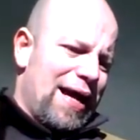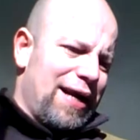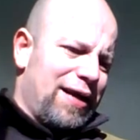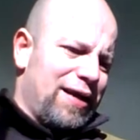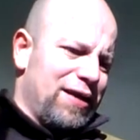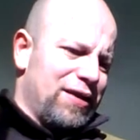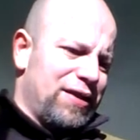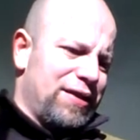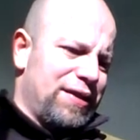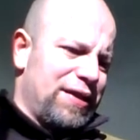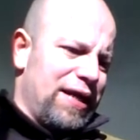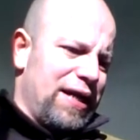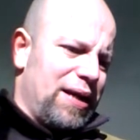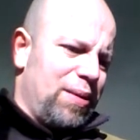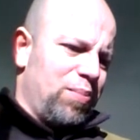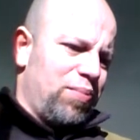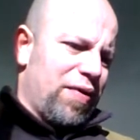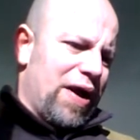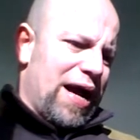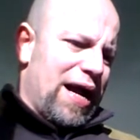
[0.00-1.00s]
Anchor
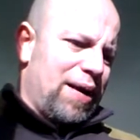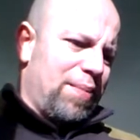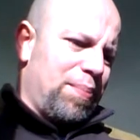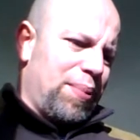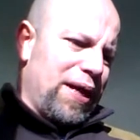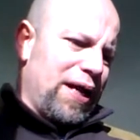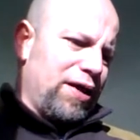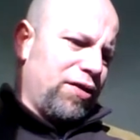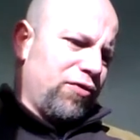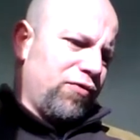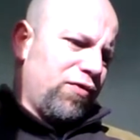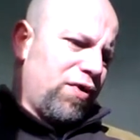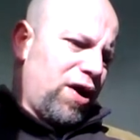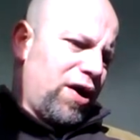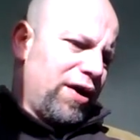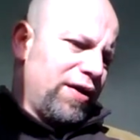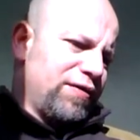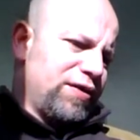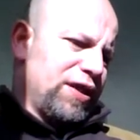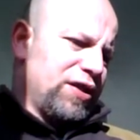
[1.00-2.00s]
Steam brand beer
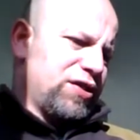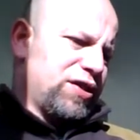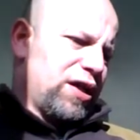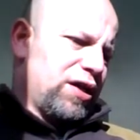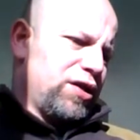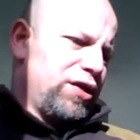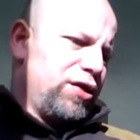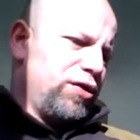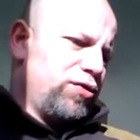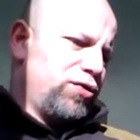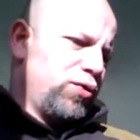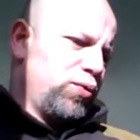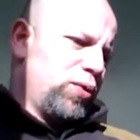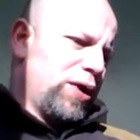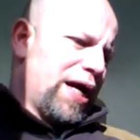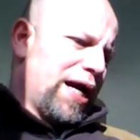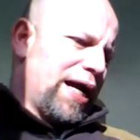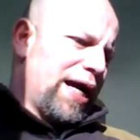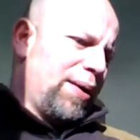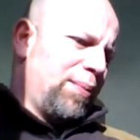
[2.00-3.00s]
derives its
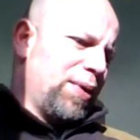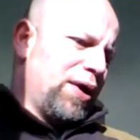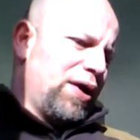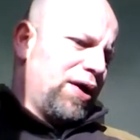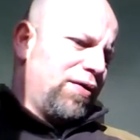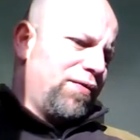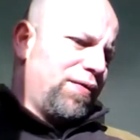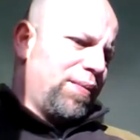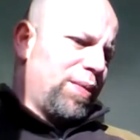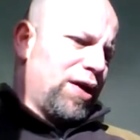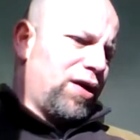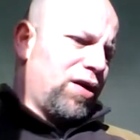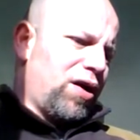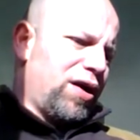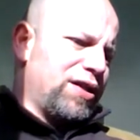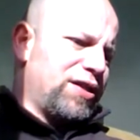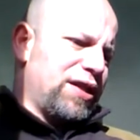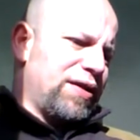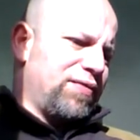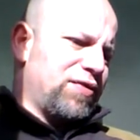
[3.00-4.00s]
unusual name from the
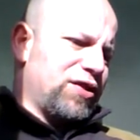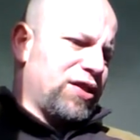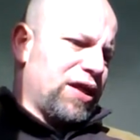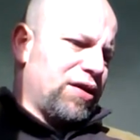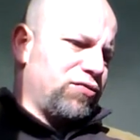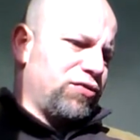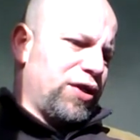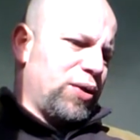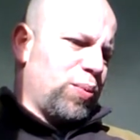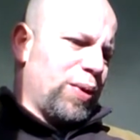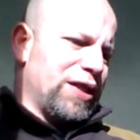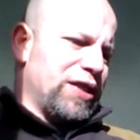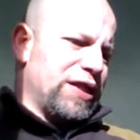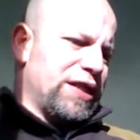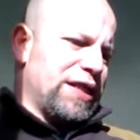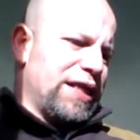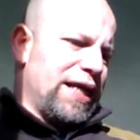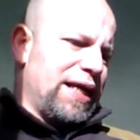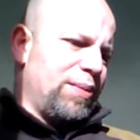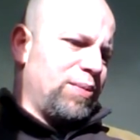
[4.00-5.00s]
19th century,
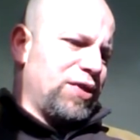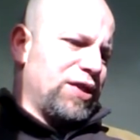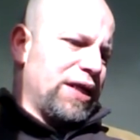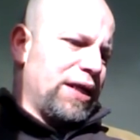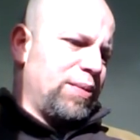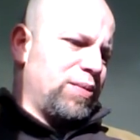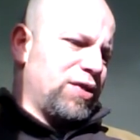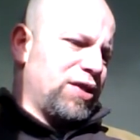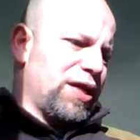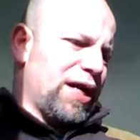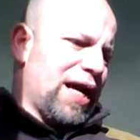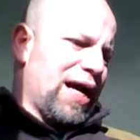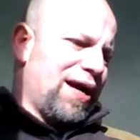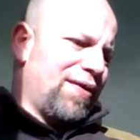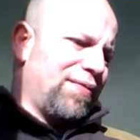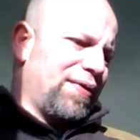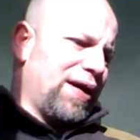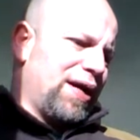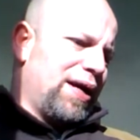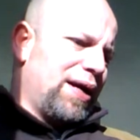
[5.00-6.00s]
when steam seems to
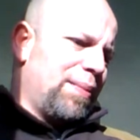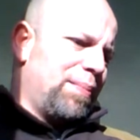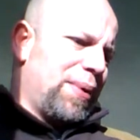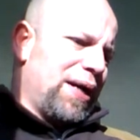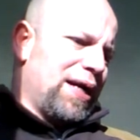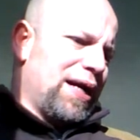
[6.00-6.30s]
have